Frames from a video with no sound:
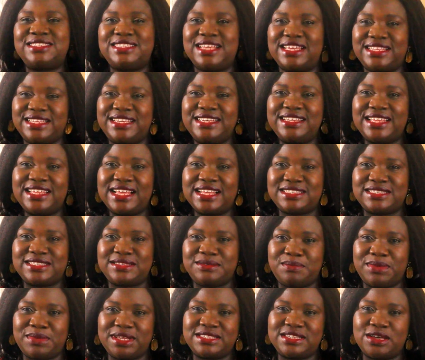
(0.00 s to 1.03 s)
I think that's the
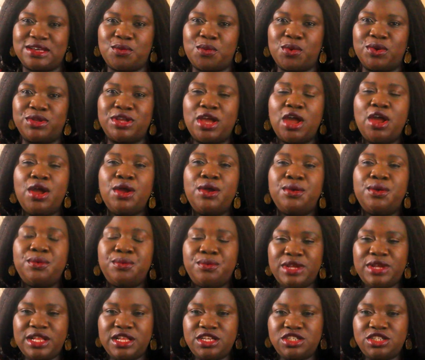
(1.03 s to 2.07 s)
better word,
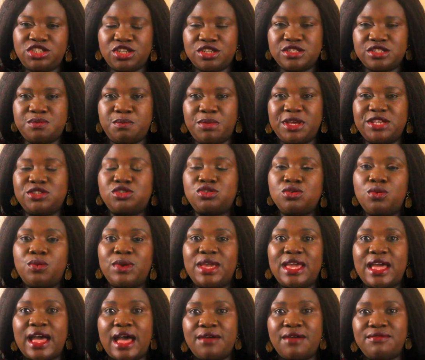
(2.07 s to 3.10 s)
religious based. So we
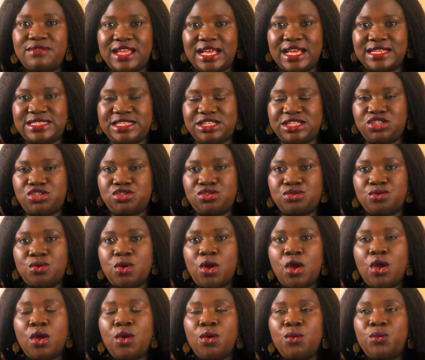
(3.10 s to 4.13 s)
have that issue
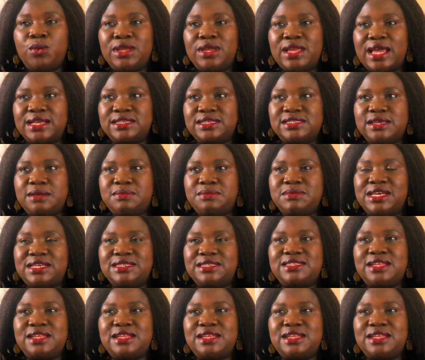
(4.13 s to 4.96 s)
with acceptance.